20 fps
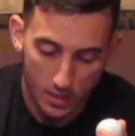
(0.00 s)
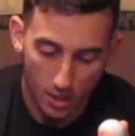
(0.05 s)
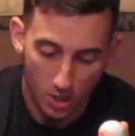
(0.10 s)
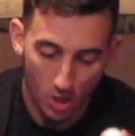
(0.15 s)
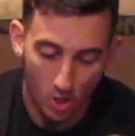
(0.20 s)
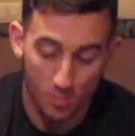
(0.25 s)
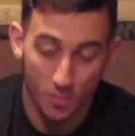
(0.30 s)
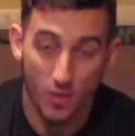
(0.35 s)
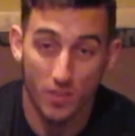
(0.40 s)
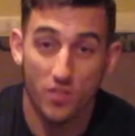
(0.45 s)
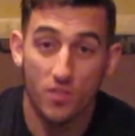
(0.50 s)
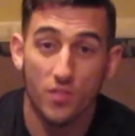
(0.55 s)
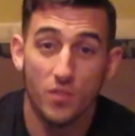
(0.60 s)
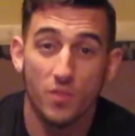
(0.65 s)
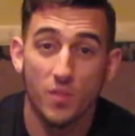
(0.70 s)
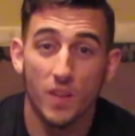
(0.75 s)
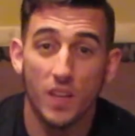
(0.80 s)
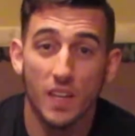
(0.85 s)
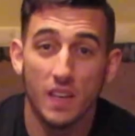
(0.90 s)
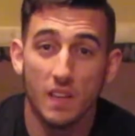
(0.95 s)
on my
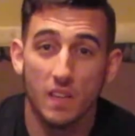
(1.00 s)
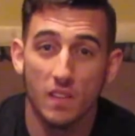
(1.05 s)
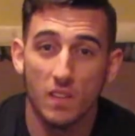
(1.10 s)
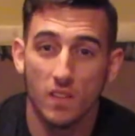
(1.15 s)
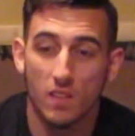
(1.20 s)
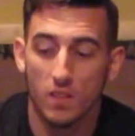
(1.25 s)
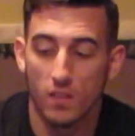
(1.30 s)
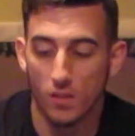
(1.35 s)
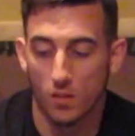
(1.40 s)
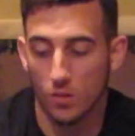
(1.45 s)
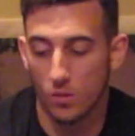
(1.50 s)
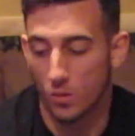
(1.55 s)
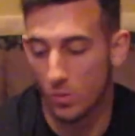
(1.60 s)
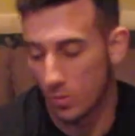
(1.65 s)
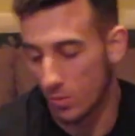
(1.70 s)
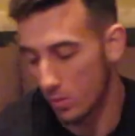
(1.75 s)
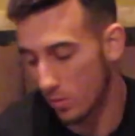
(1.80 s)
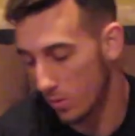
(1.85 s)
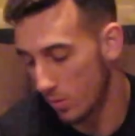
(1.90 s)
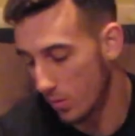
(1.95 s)
feet
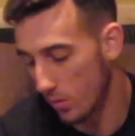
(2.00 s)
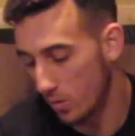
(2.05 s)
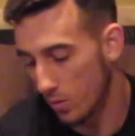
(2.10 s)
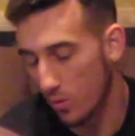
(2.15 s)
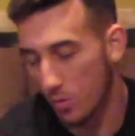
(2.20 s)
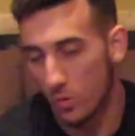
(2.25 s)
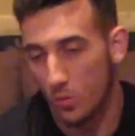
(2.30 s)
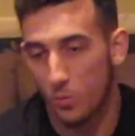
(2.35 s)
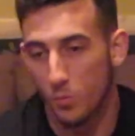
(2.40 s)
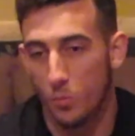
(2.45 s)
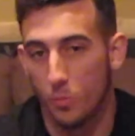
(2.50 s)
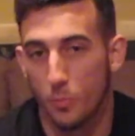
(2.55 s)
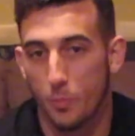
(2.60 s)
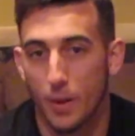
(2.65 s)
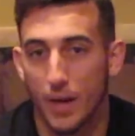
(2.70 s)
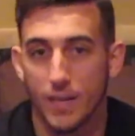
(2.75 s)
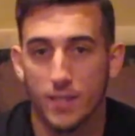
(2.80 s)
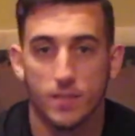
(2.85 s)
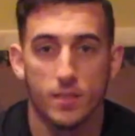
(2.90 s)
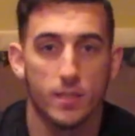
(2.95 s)
or
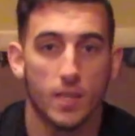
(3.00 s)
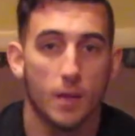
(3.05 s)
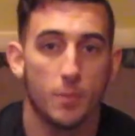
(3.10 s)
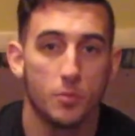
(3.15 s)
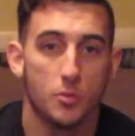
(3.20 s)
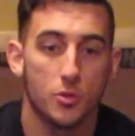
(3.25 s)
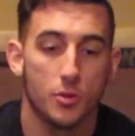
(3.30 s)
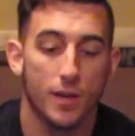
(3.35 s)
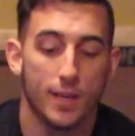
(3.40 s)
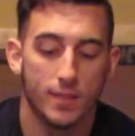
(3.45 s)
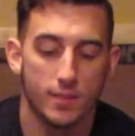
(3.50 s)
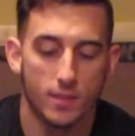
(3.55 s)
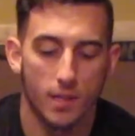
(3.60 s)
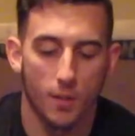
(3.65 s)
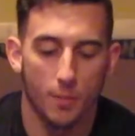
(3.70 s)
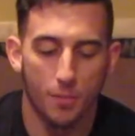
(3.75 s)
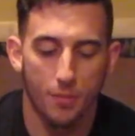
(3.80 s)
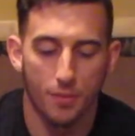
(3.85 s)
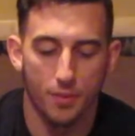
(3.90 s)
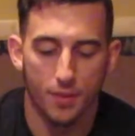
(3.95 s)
bicep,
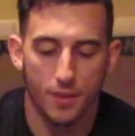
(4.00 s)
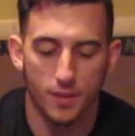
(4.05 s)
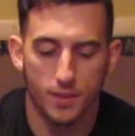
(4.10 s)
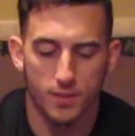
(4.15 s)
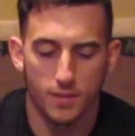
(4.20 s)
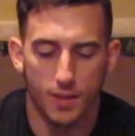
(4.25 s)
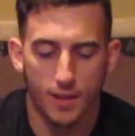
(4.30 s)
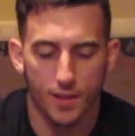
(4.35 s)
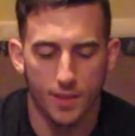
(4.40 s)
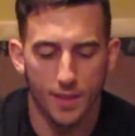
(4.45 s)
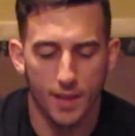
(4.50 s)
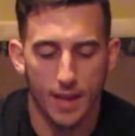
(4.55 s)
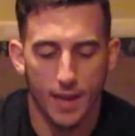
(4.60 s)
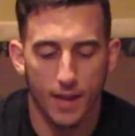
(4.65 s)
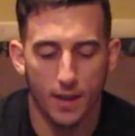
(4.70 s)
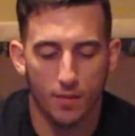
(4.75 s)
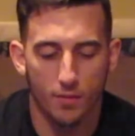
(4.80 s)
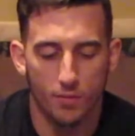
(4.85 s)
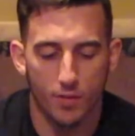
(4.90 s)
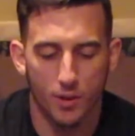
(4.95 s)
tricep, things like
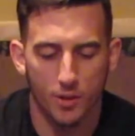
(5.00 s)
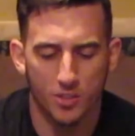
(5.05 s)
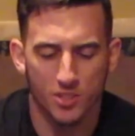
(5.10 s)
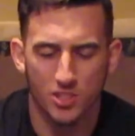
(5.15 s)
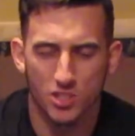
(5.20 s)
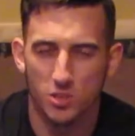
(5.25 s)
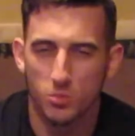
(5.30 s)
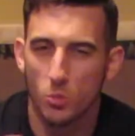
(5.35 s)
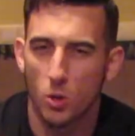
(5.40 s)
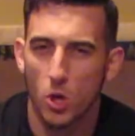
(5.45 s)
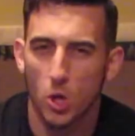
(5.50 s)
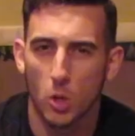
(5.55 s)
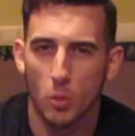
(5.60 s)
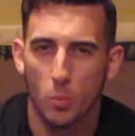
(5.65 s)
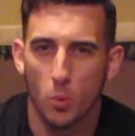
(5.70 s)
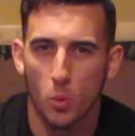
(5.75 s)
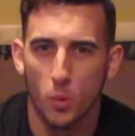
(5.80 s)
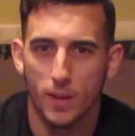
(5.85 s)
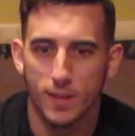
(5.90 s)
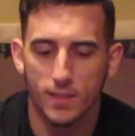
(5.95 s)
that. Very smaller
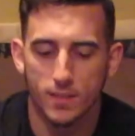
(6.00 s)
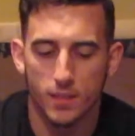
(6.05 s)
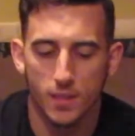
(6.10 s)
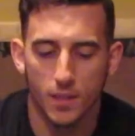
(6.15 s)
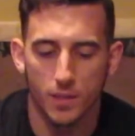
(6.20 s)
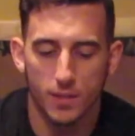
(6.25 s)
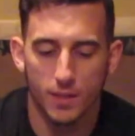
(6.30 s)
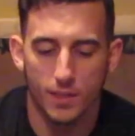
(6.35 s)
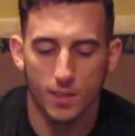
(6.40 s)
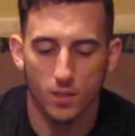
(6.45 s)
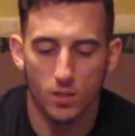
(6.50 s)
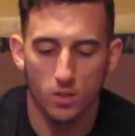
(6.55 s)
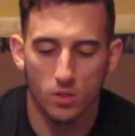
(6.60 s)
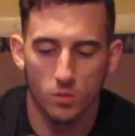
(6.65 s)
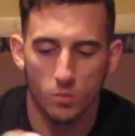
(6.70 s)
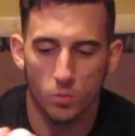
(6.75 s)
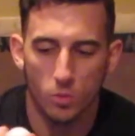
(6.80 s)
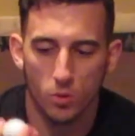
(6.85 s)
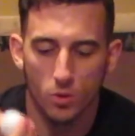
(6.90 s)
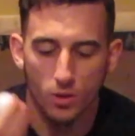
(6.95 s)
points that you need a
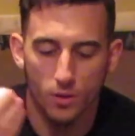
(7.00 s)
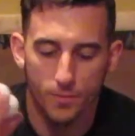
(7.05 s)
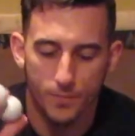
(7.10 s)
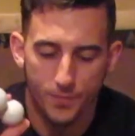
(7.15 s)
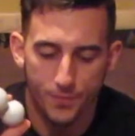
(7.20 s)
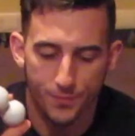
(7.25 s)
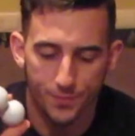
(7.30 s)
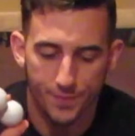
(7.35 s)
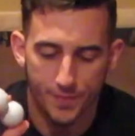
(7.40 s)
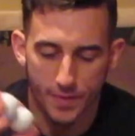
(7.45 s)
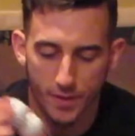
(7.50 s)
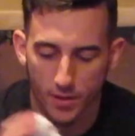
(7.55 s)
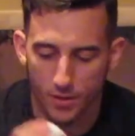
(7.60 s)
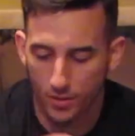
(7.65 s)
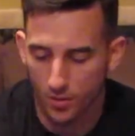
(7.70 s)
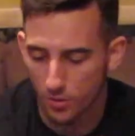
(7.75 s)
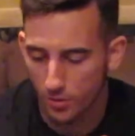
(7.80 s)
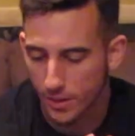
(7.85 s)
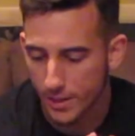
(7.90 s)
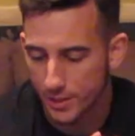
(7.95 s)
little more
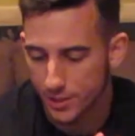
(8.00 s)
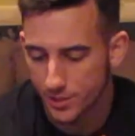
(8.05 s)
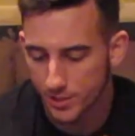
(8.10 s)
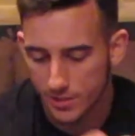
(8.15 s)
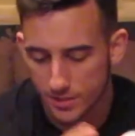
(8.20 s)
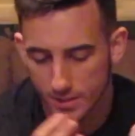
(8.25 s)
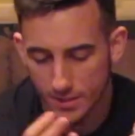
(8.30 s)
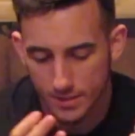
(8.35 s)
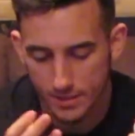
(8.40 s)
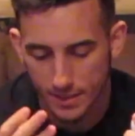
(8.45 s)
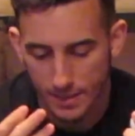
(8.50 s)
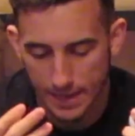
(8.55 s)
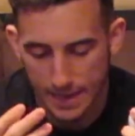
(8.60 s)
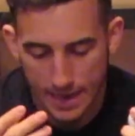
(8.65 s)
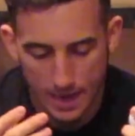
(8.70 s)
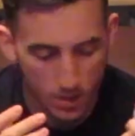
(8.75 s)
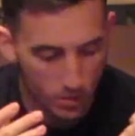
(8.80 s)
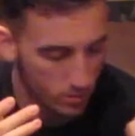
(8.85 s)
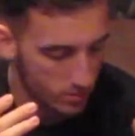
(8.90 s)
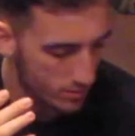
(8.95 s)
aggression to dig
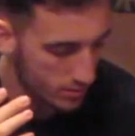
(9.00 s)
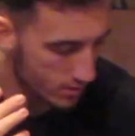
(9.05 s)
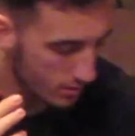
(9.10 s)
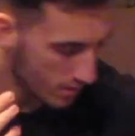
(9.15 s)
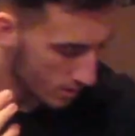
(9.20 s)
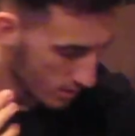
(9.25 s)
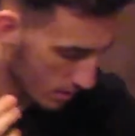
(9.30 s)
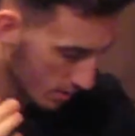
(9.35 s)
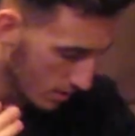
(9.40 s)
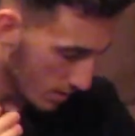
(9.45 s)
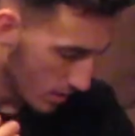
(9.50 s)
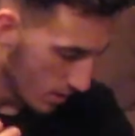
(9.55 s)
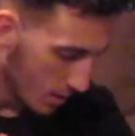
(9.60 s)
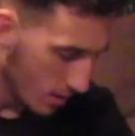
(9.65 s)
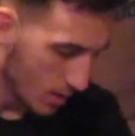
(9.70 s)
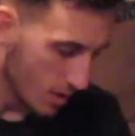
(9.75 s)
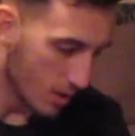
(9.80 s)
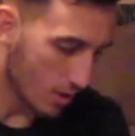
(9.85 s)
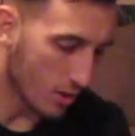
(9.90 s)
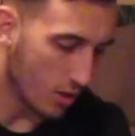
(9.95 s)
out.
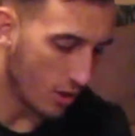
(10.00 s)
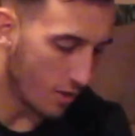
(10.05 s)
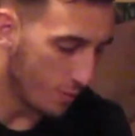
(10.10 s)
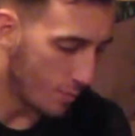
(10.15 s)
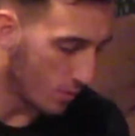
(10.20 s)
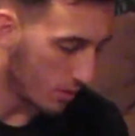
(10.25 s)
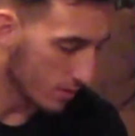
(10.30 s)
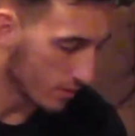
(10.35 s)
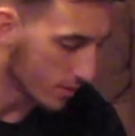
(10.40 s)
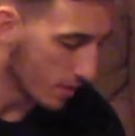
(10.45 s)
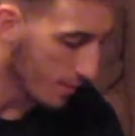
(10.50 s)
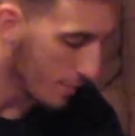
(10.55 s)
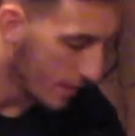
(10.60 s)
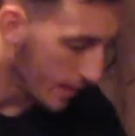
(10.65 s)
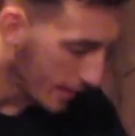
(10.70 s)
Golf balls come in